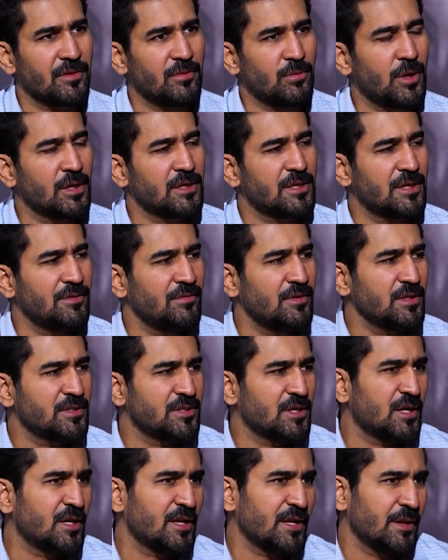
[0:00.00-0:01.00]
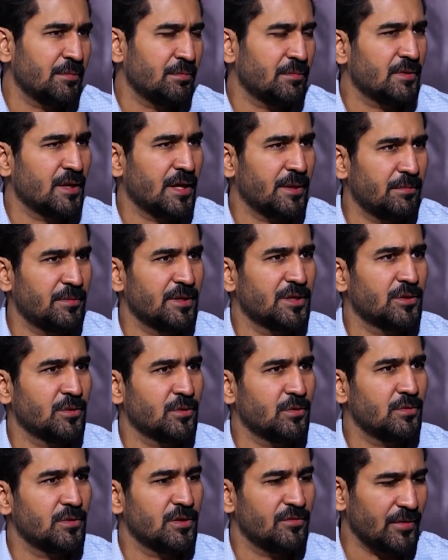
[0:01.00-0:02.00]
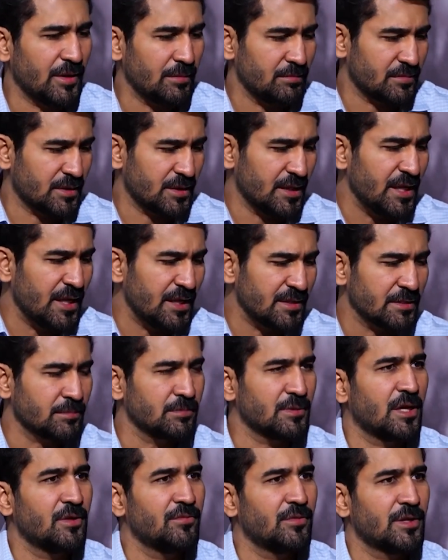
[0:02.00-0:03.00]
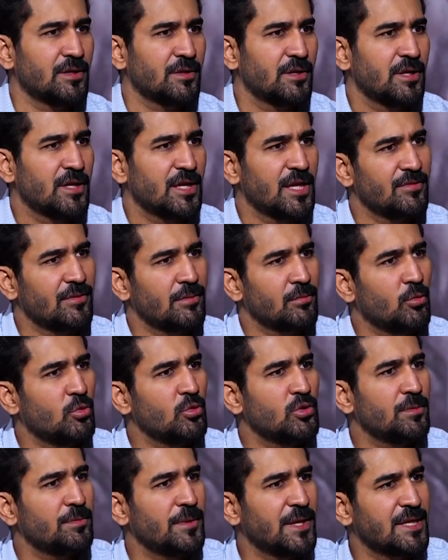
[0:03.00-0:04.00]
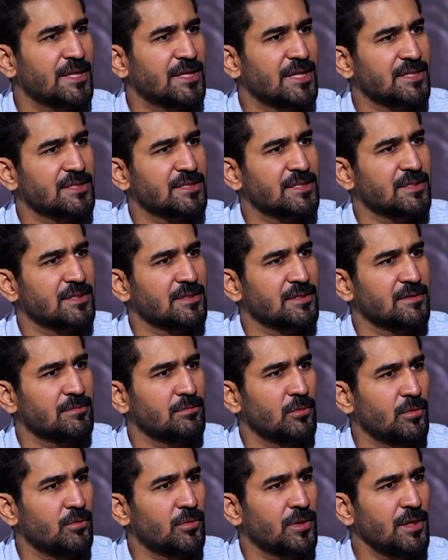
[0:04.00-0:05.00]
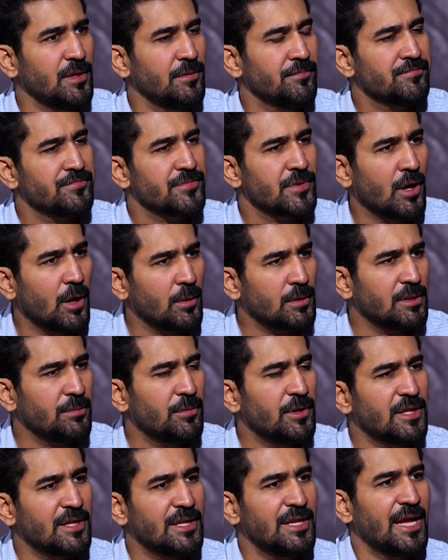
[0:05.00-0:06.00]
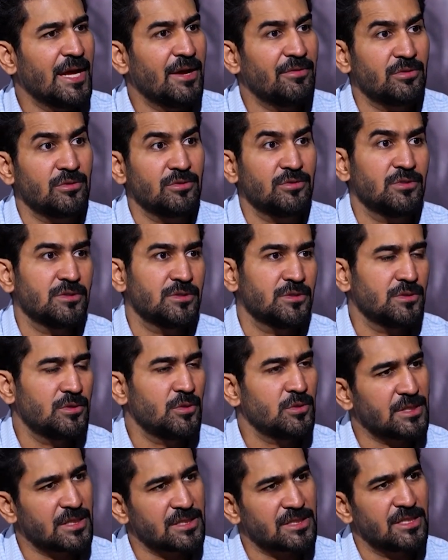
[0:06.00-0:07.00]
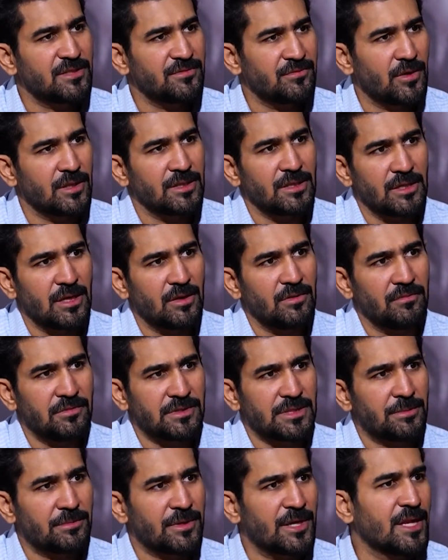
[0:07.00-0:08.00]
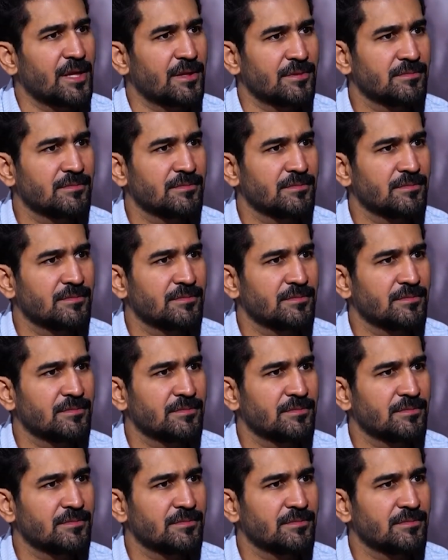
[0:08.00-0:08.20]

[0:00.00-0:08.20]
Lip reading: Whatever genre I am into, if I am reading some novel, if I am going to make it as a movie, automatically I have to do justice for the novel which I am reading.